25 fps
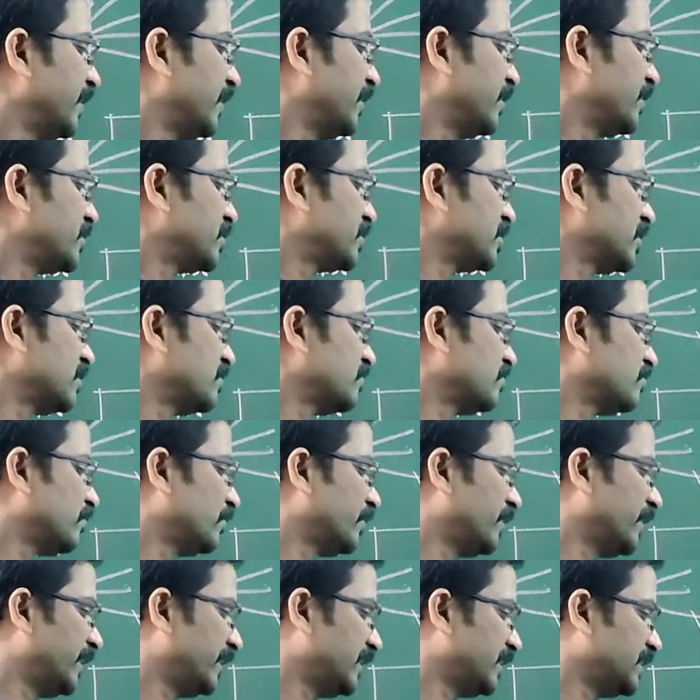
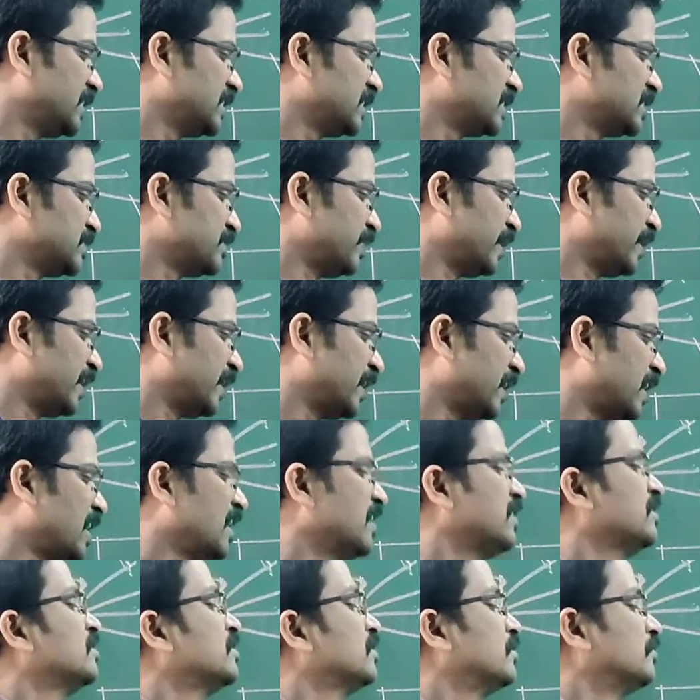radiation we get this
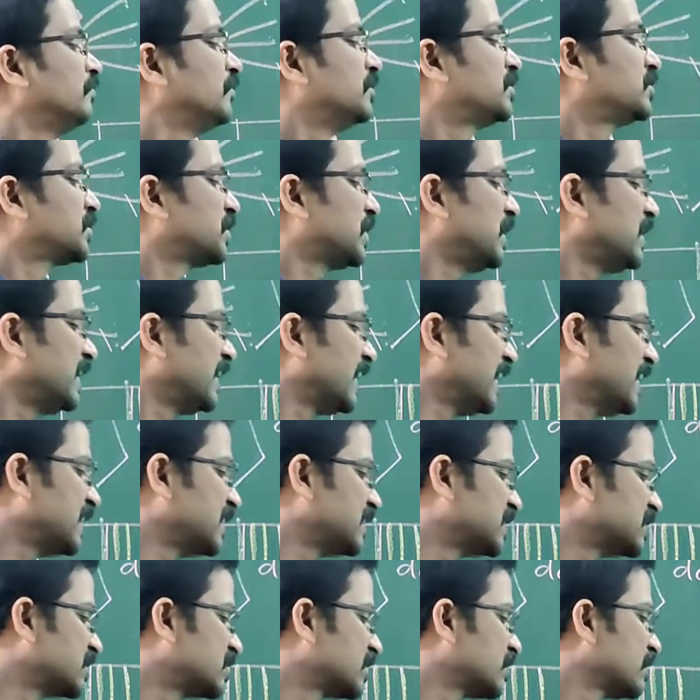spectra which
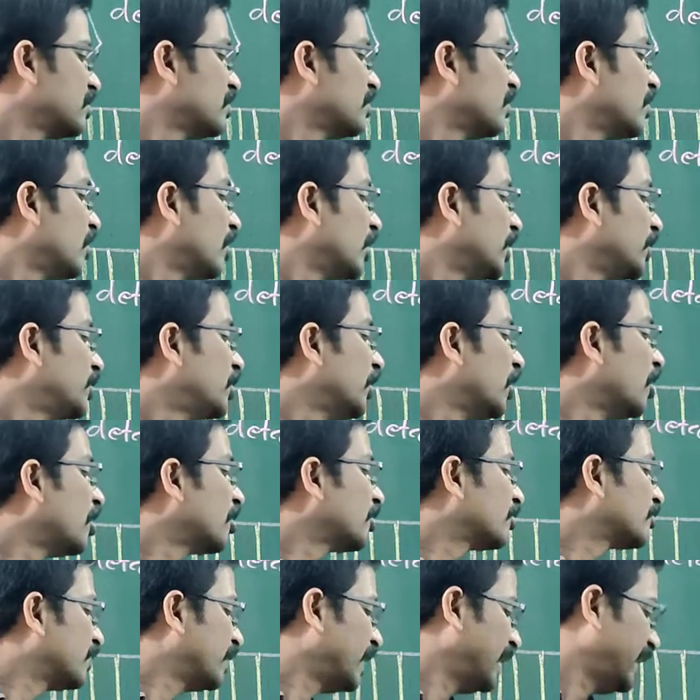contains
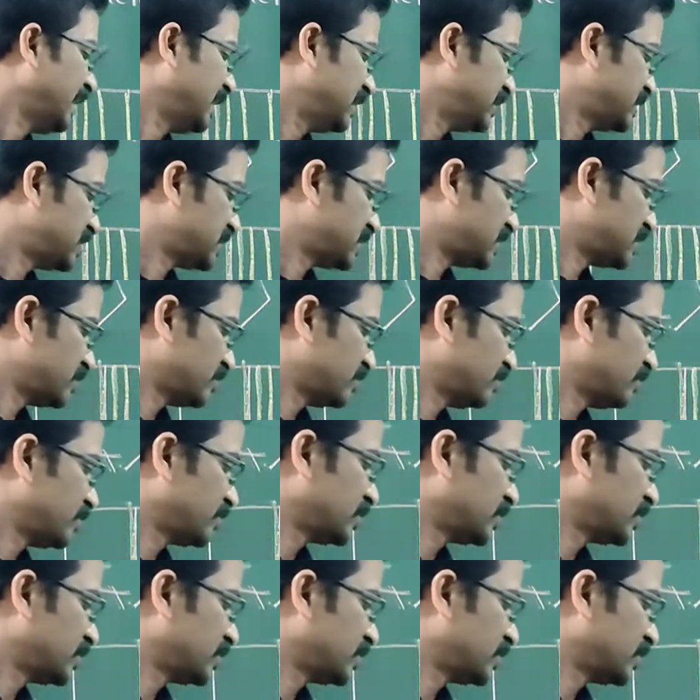dark lines,